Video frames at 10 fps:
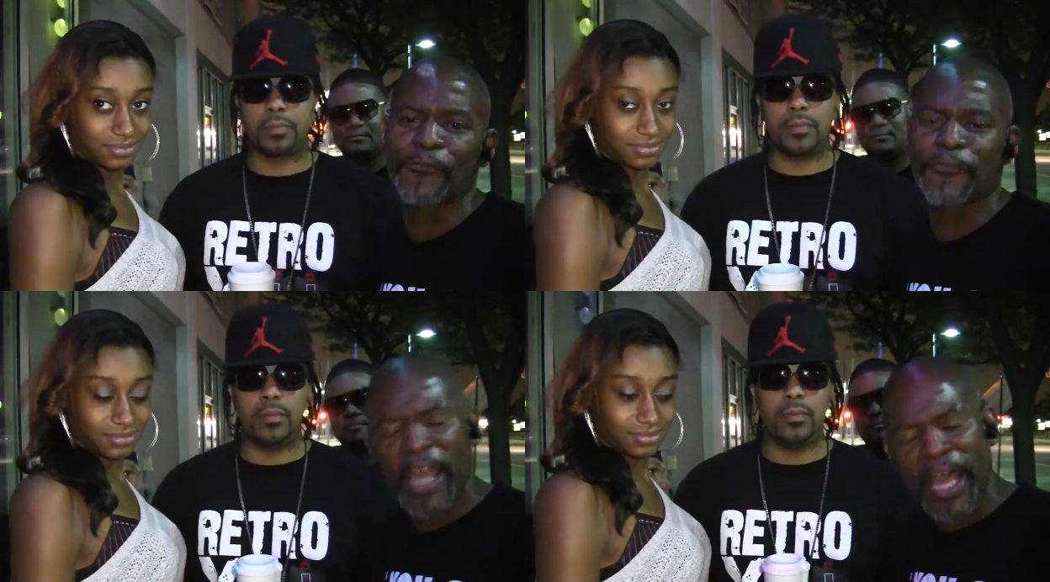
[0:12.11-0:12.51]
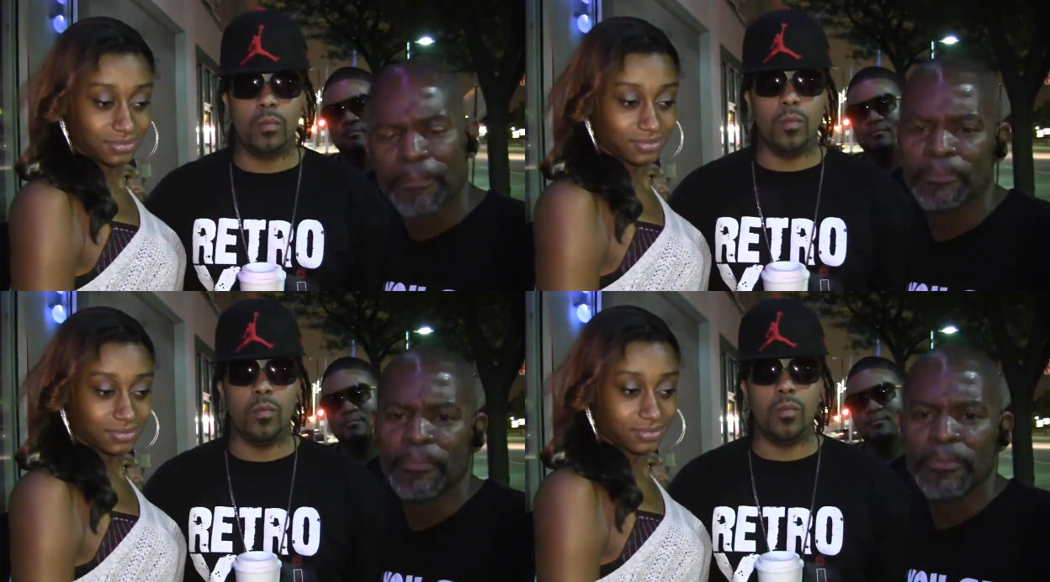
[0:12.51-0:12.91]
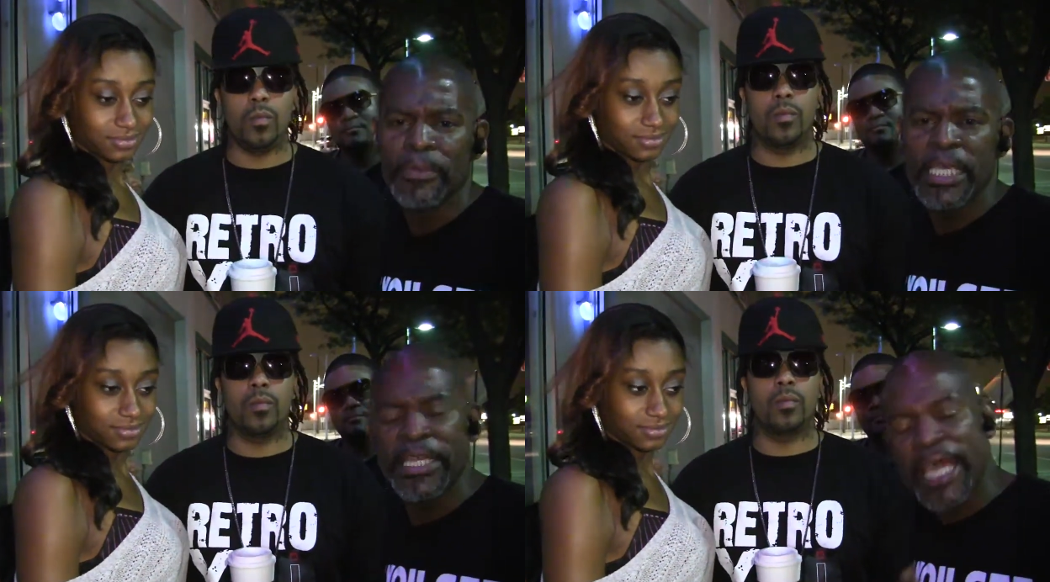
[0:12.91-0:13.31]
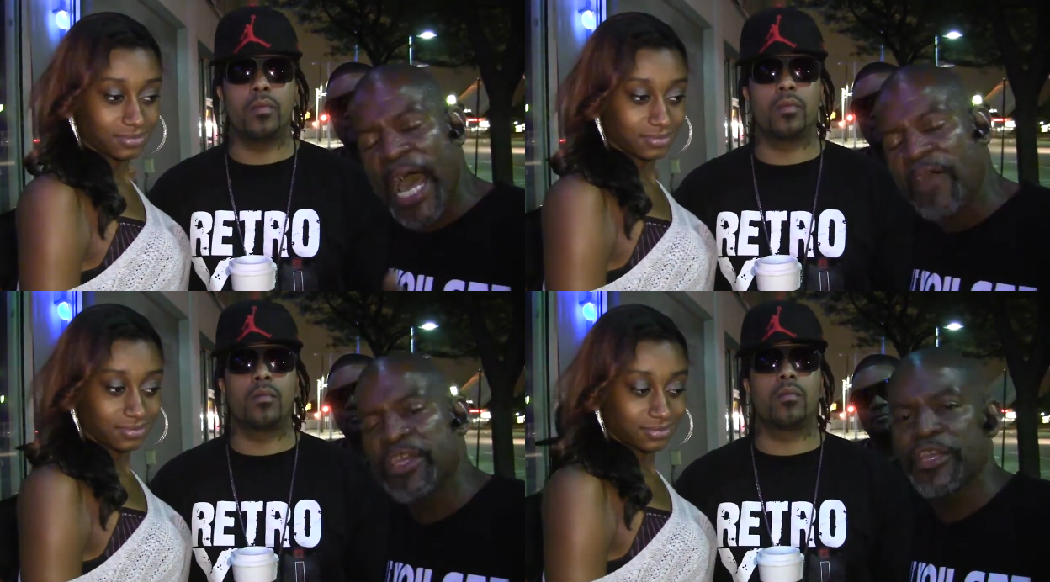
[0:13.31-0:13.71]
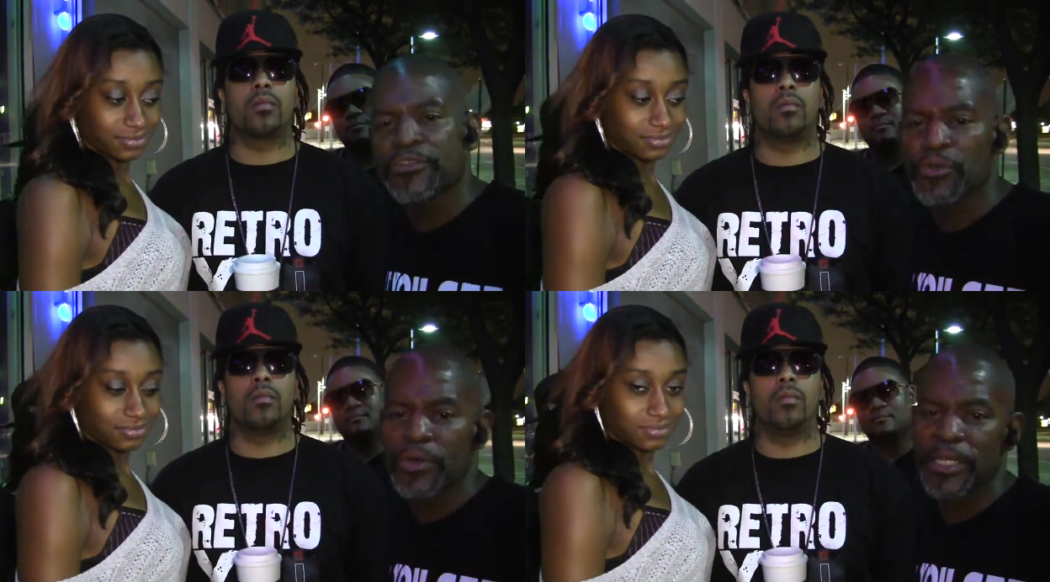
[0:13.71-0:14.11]
Speaker 1: Flip. He down here
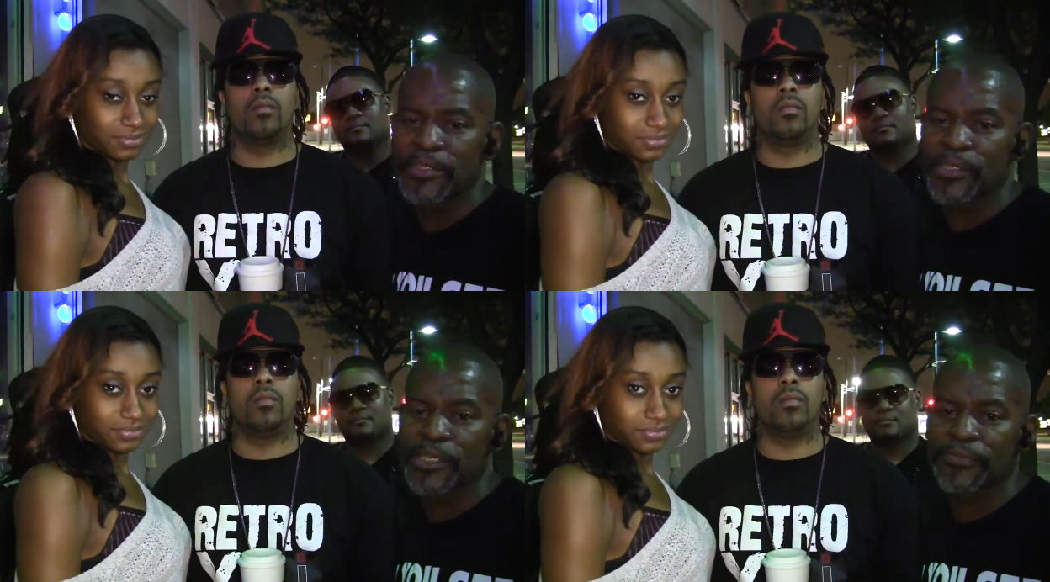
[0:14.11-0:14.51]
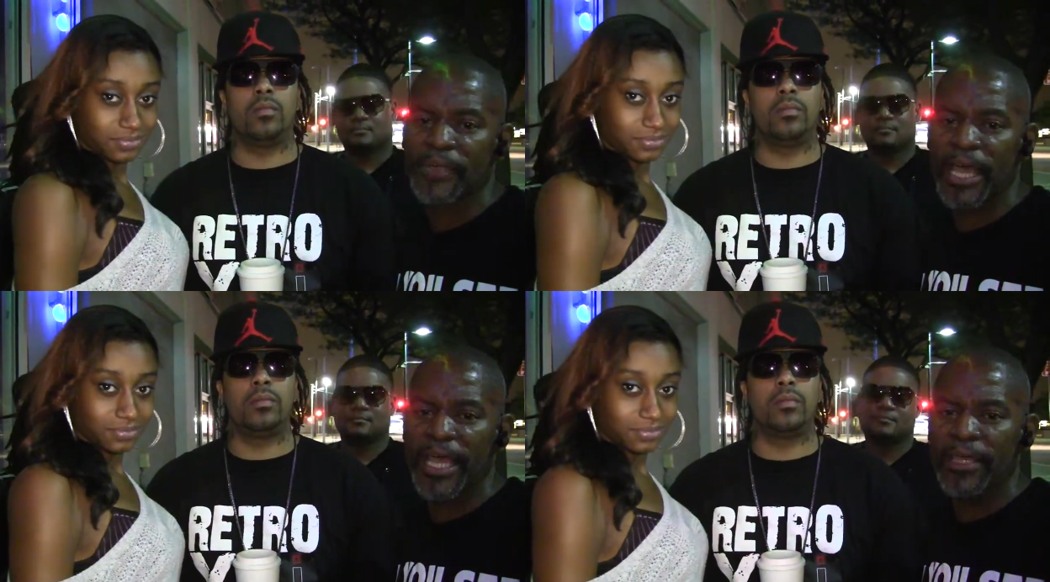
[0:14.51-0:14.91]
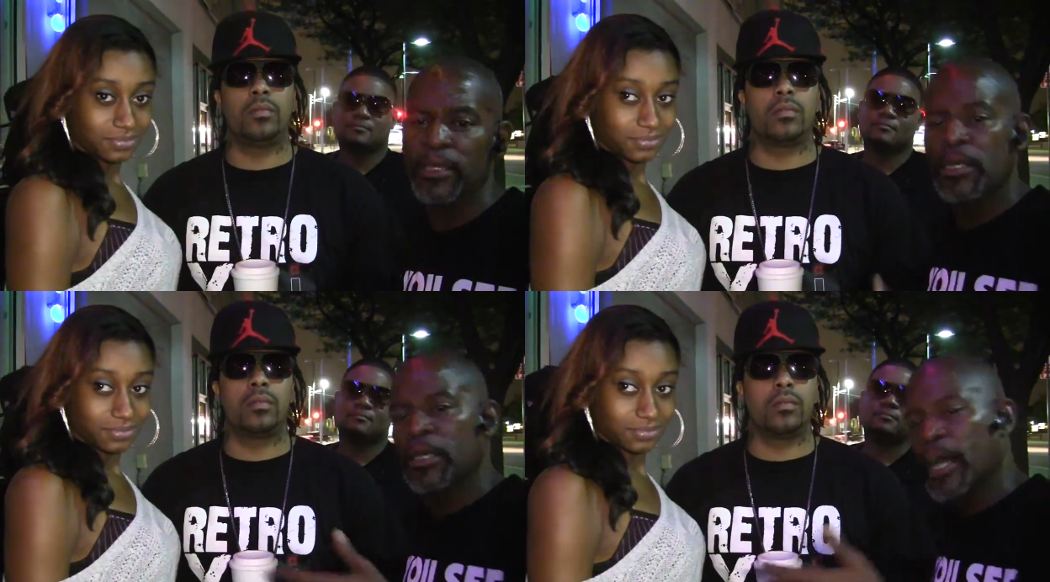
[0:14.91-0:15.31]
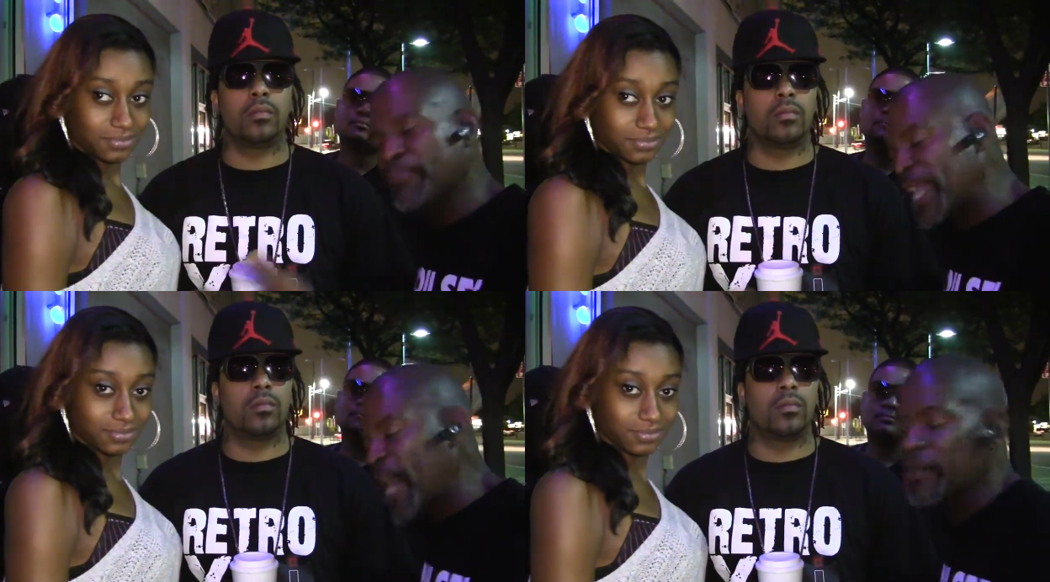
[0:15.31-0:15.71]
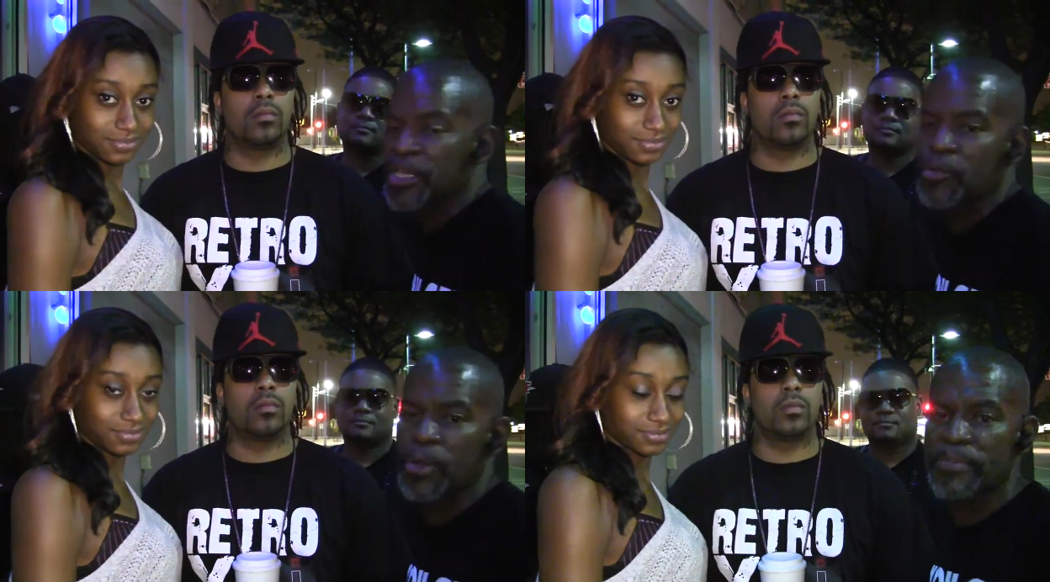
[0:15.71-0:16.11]
doing his little thing. I'm down
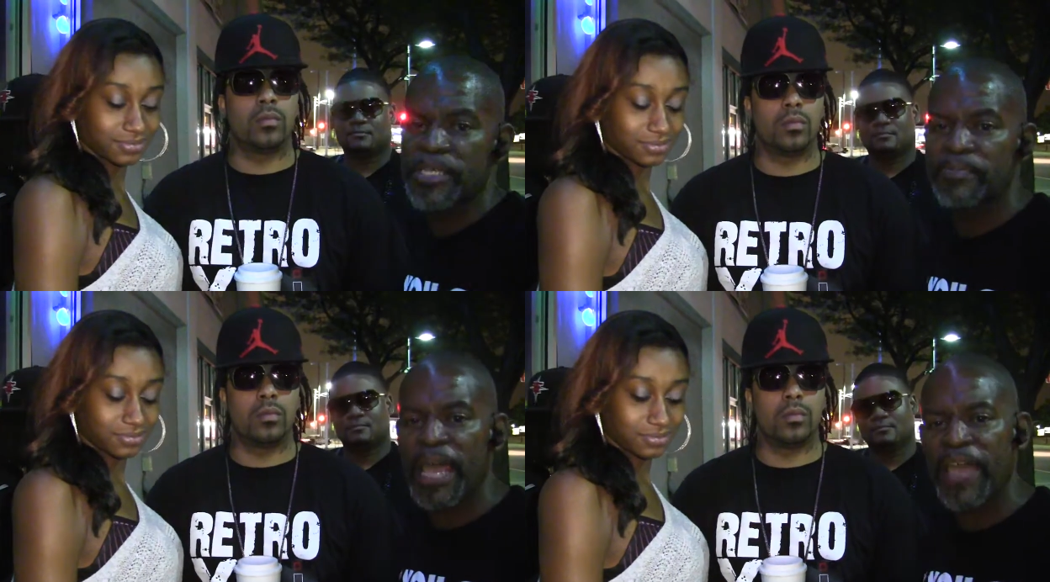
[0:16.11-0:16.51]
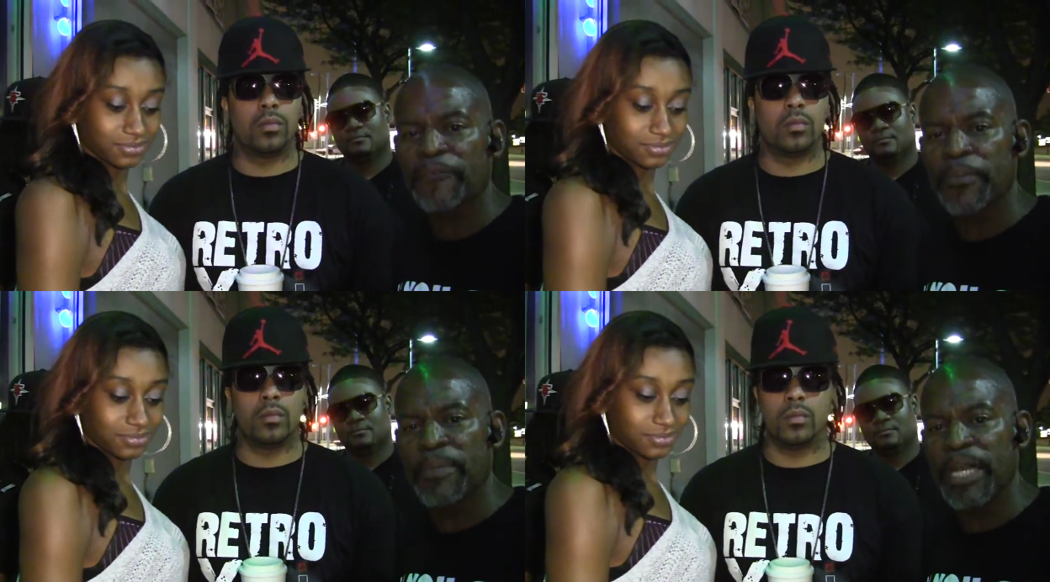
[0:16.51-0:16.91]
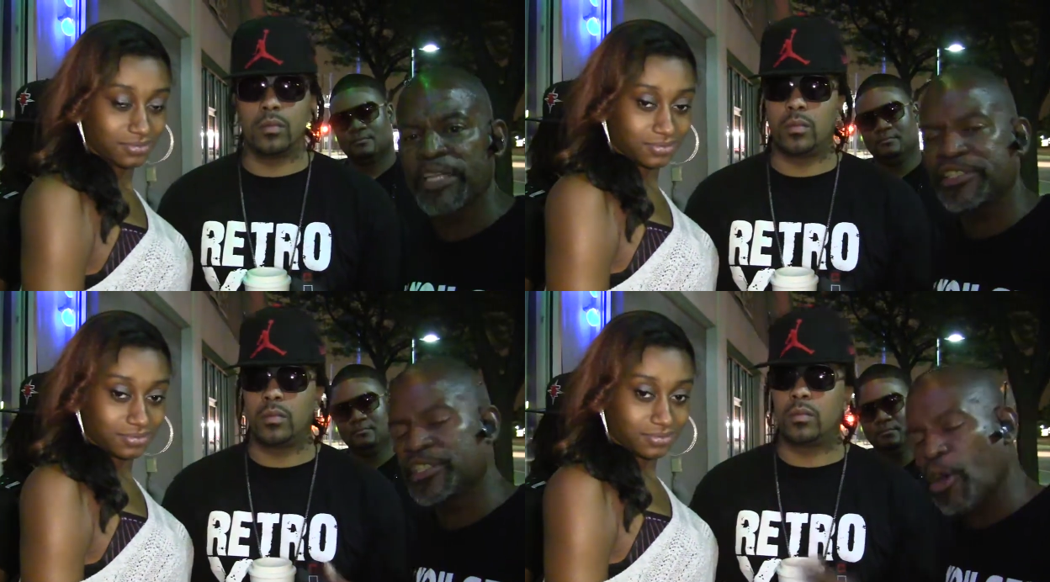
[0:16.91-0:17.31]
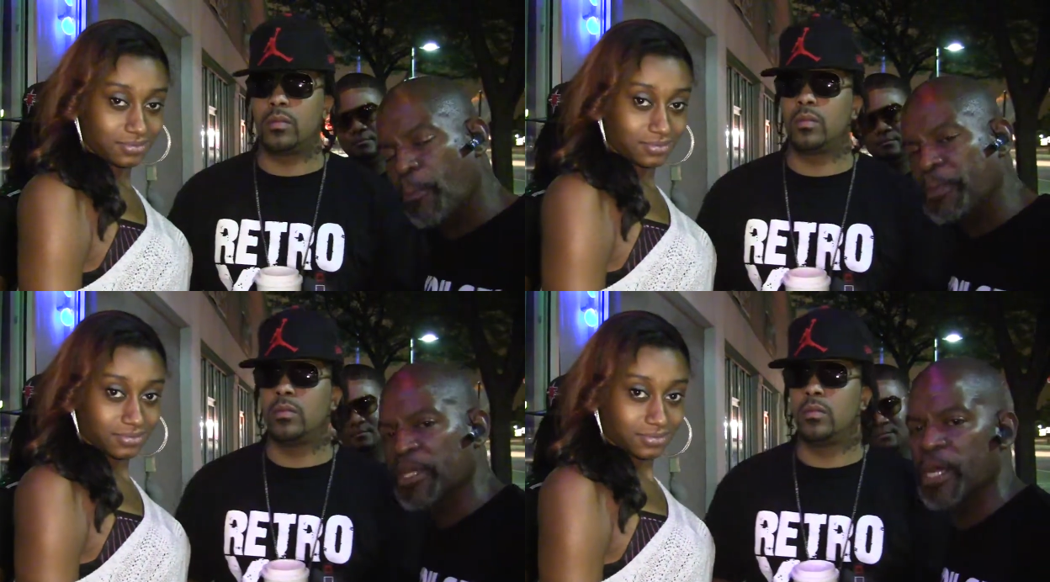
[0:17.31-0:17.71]
here with Miss Made for money. She opened